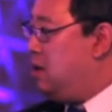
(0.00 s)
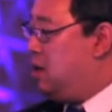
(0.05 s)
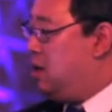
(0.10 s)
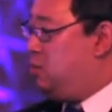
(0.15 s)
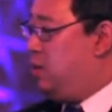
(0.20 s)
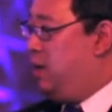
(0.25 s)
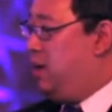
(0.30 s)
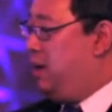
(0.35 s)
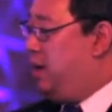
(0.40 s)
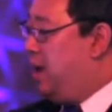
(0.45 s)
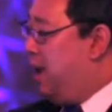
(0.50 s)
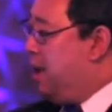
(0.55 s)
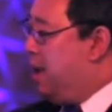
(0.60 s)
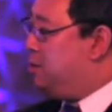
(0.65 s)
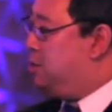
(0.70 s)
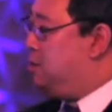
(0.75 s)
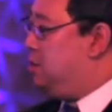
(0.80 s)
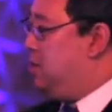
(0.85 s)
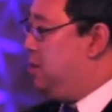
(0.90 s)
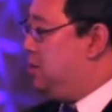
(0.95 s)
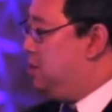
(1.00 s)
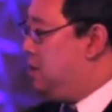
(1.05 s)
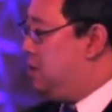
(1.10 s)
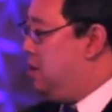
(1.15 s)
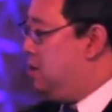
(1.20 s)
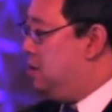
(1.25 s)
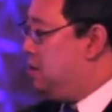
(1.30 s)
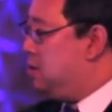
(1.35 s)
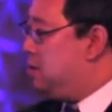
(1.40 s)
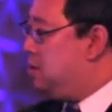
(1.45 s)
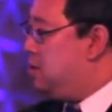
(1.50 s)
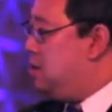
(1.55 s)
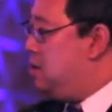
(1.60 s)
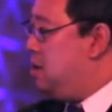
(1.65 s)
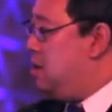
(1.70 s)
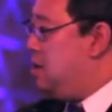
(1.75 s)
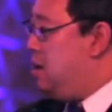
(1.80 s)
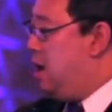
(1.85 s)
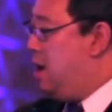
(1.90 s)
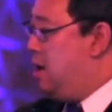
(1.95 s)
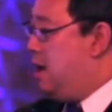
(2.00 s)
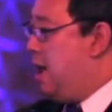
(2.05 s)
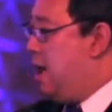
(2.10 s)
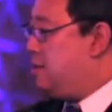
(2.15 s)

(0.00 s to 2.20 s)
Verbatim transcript: because we can capture these cells and